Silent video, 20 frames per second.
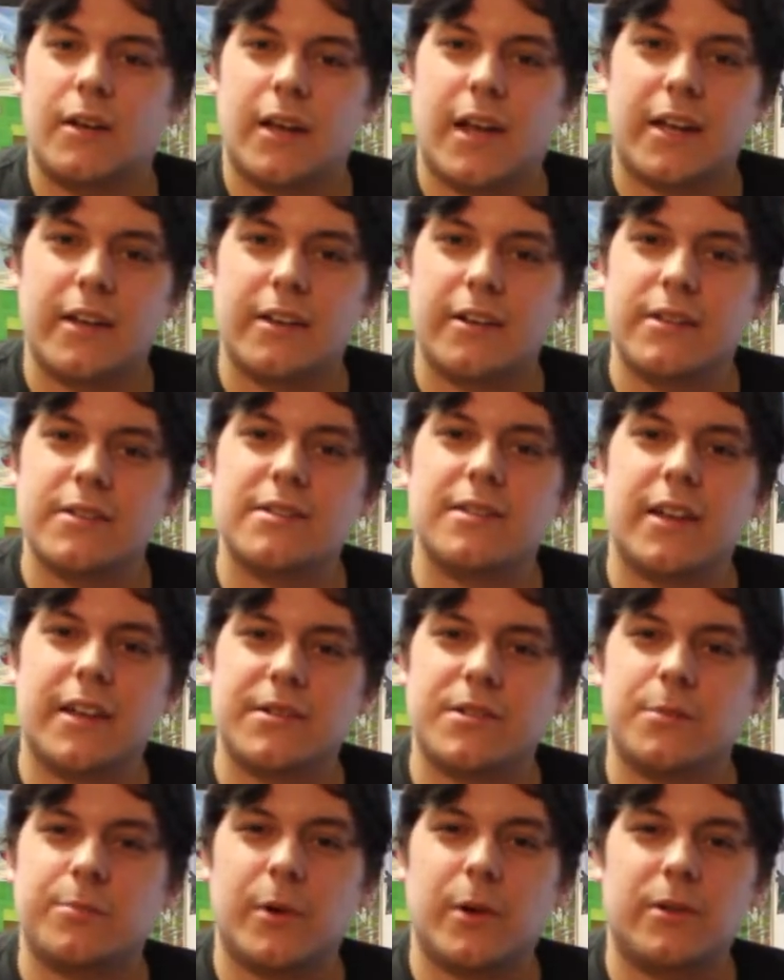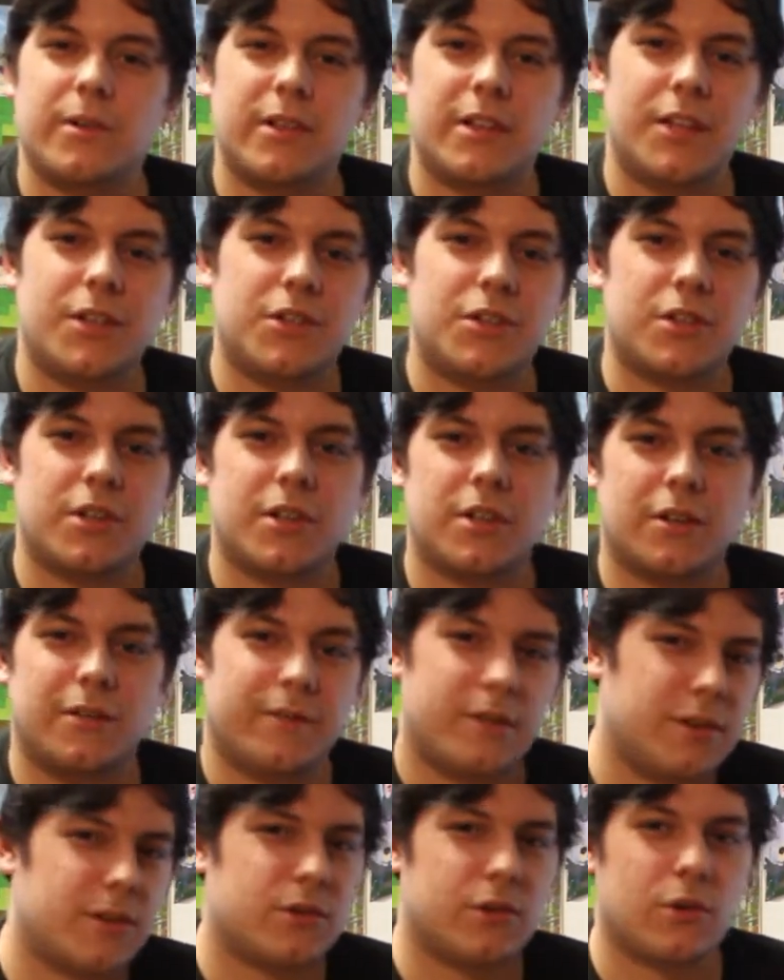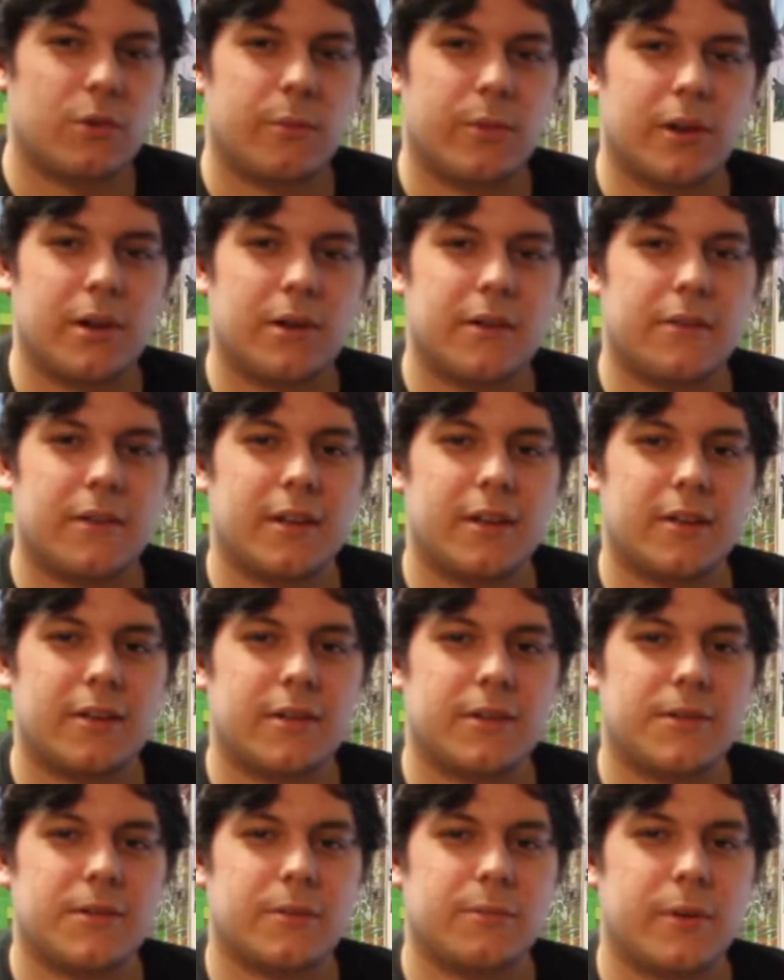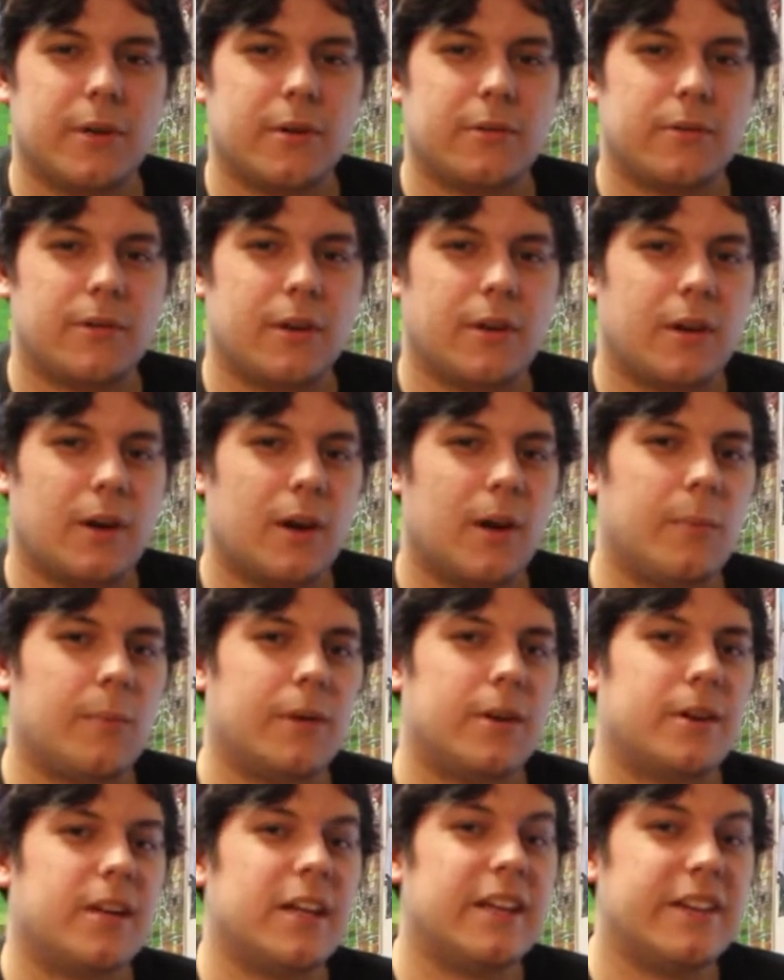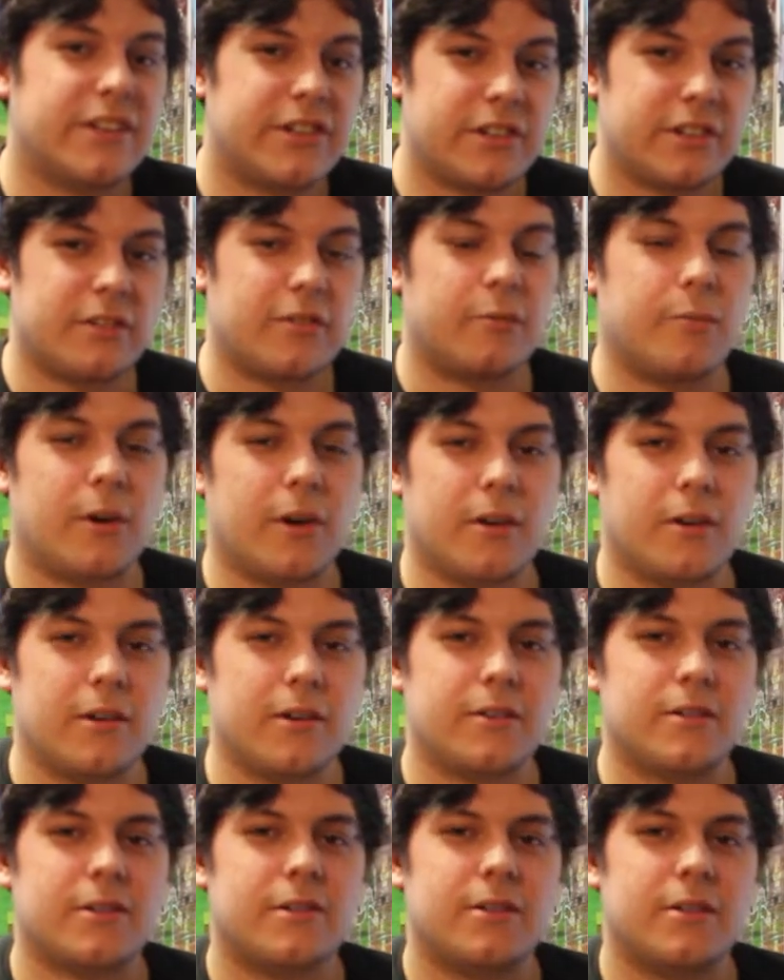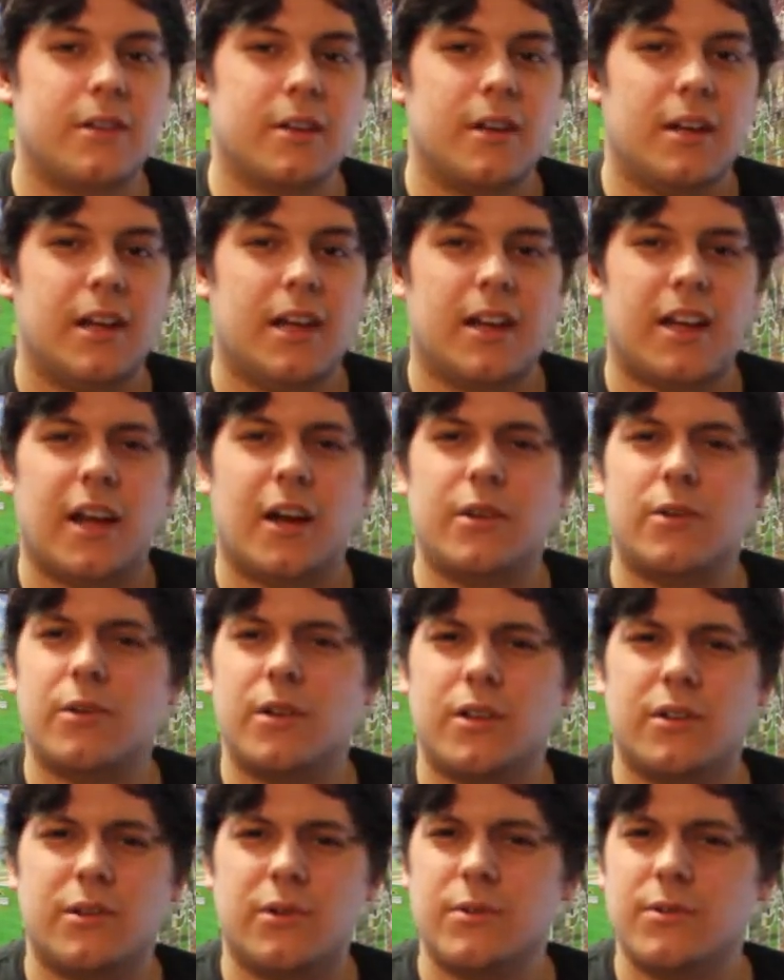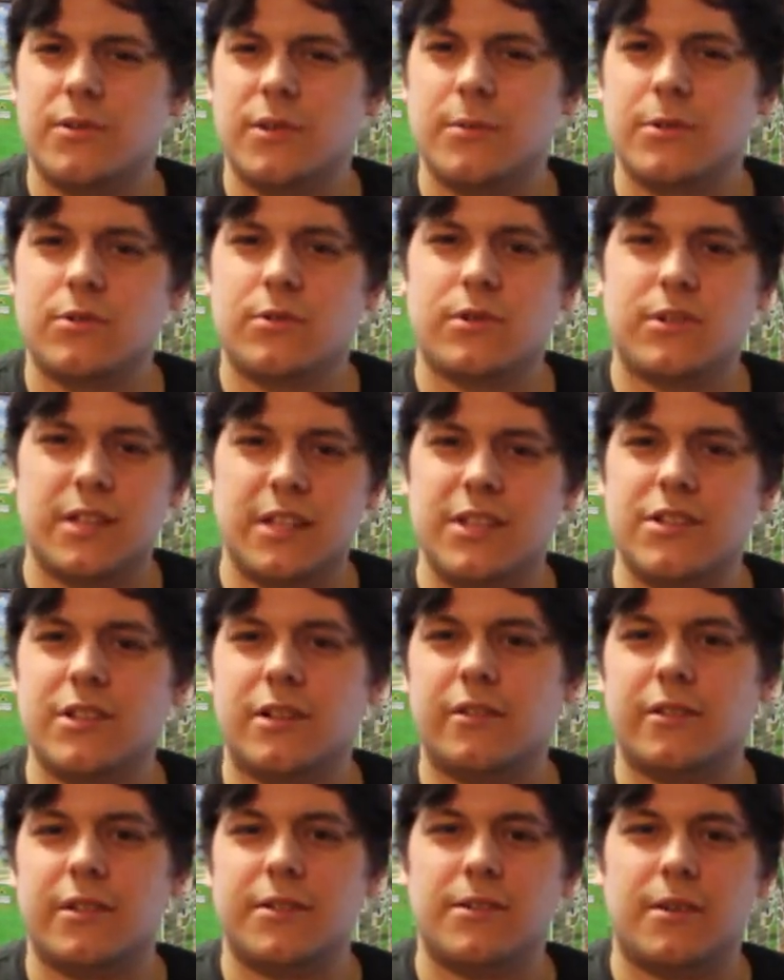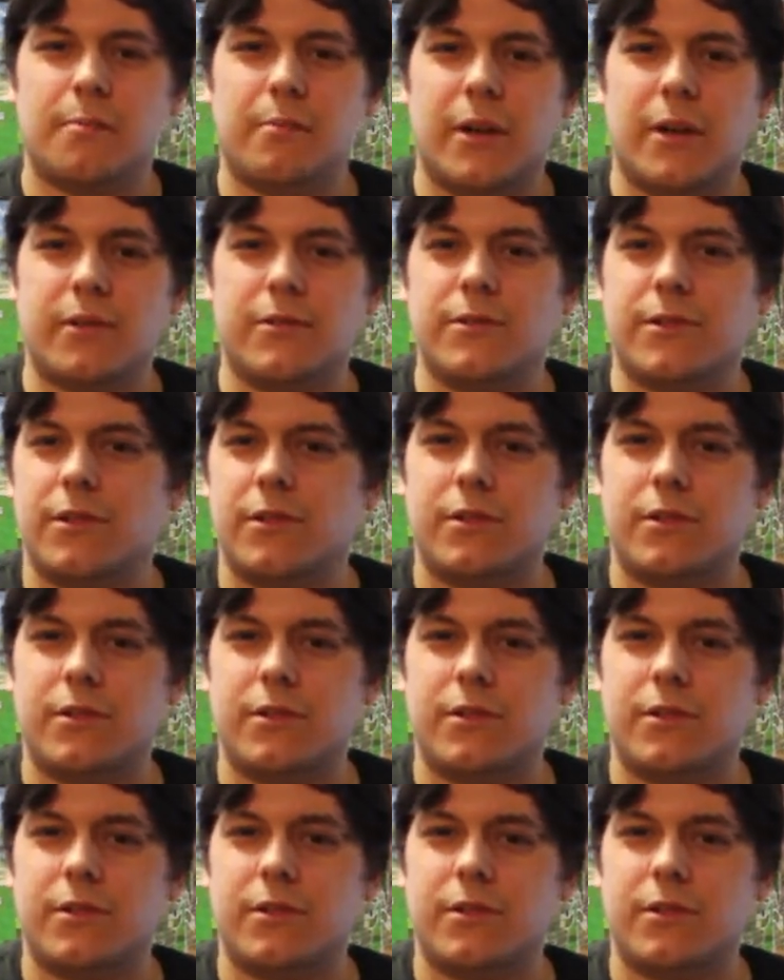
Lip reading: And it is less about each individual part than it is about the combination of parts and how you can use them strategically to meld to